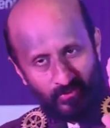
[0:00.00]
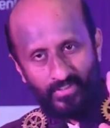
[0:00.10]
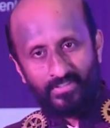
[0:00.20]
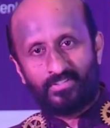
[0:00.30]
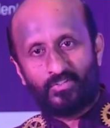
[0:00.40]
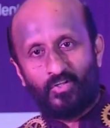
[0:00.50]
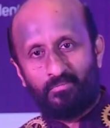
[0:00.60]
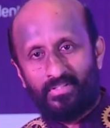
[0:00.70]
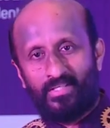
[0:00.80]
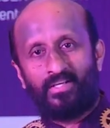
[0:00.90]
Stress is going to
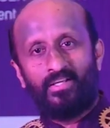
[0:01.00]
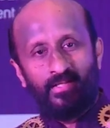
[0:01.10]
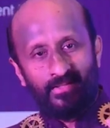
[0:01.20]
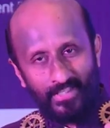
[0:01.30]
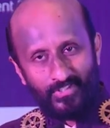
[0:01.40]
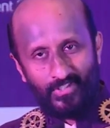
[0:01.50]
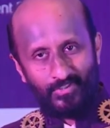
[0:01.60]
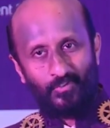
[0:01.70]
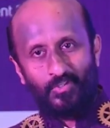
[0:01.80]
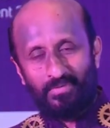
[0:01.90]
be there. Tension
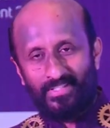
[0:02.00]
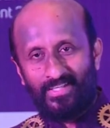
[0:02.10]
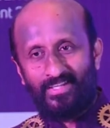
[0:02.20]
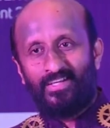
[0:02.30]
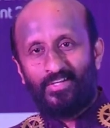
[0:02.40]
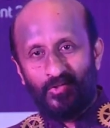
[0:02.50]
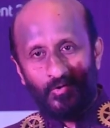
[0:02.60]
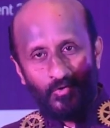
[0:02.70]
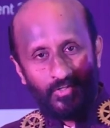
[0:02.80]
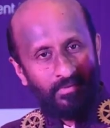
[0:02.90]
is going to be there. You're
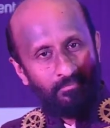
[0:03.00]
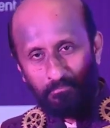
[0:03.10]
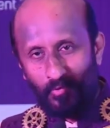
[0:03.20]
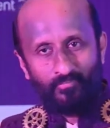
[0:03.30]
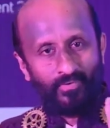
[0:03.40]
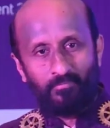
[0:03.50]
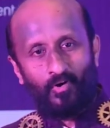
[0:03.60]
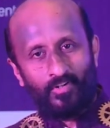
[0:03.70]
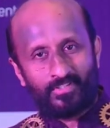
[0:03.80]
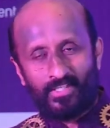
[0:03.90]
going to be pulled from
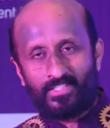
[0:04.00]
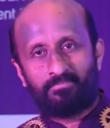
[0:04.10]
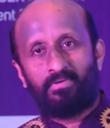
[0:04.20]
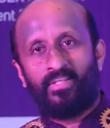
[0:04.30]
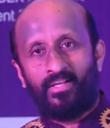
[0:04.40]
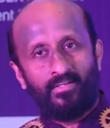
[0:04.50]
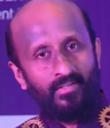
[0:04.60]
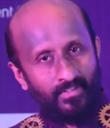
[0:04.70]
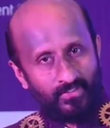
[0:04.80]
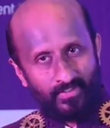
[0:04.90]
all sides, but then
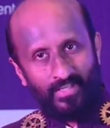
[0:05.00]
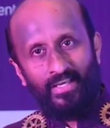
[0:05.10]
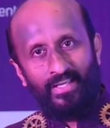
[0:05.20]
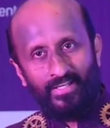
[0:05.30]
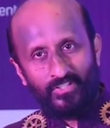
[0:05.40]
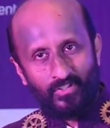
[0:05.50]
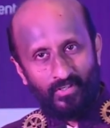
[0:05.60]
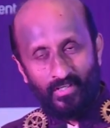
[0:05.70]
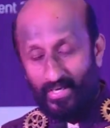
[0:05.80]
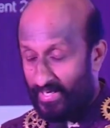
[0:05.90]
try and
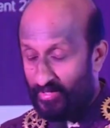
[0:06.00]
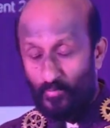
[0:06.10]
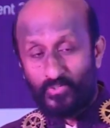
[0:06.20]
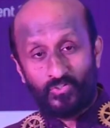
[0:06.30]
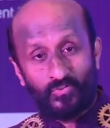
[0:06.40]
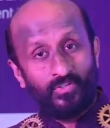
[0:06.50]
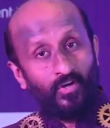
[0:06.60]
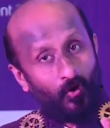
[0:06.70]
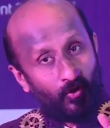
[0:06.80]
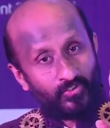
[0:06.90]
enjoy. And I wish you
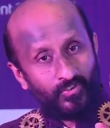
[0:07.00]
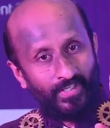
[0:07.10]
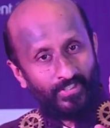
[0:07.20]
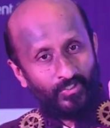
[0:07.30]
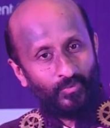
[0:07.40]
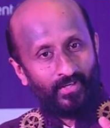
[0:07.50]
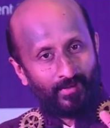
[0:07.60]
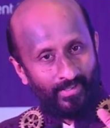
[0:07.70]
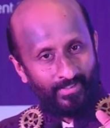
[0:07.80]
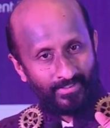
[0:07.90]
also get into a
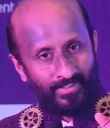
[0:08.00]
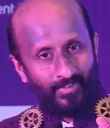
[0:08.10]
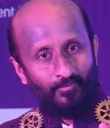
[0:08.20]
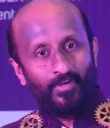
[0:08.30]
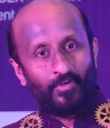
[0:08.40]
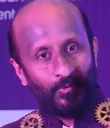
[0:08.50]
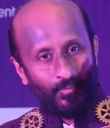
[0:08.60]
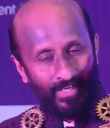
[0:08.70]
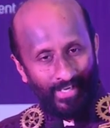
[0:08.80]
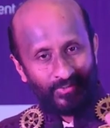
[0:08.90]
trance where you
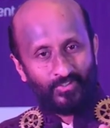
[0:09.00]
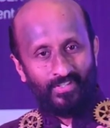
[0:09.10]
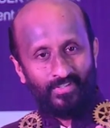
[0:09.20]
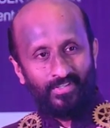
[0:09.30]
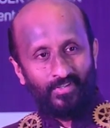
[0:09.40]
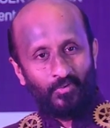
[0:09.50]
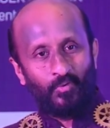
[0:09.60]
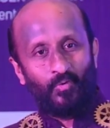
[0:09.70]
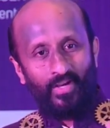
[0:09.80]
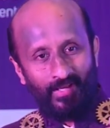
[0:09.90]
will actually
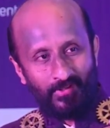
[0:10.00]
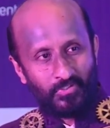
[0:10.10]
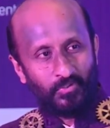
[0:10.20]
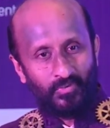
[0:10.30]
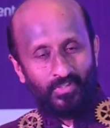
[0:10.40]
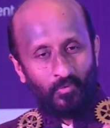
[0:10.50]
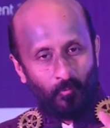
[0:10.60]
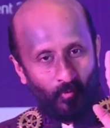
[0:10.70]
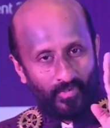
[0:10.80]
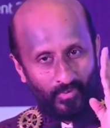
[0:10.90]
go and do
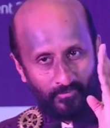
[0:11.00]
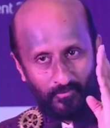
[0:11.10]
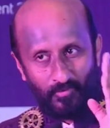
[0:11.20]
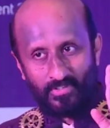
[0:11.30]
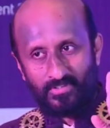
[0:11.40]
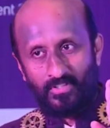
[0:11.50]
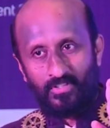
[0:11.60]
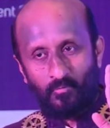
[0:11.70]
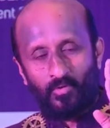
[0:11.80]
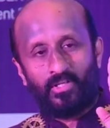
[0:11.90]
what you have focused on,
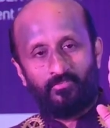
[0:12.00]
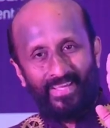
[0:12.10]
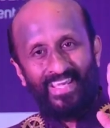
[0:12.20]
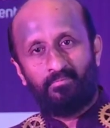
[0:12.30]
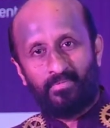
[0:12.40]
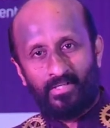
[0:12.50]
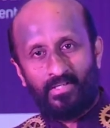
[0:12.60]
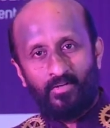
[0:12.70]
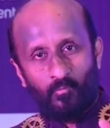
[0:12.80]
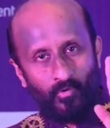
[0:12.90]
what you have aimed at,
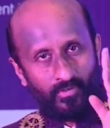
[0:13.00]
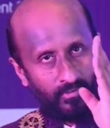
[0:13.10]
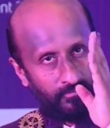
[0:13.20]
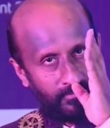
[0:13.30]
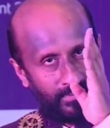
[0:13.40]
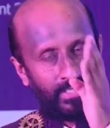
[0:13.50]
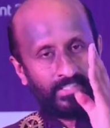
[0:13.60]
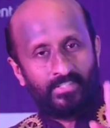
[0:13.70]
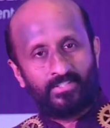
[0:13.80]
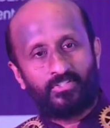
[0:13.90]
what you have
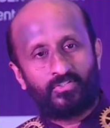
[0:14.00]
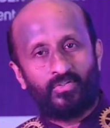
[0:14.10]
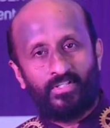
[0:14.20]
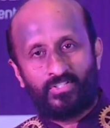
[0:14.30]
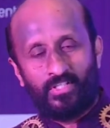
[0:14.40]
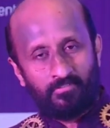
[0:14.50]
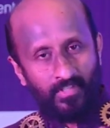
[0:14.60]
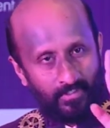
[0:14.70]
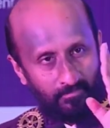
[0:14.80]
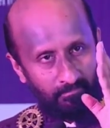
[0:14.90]
targeted to achieve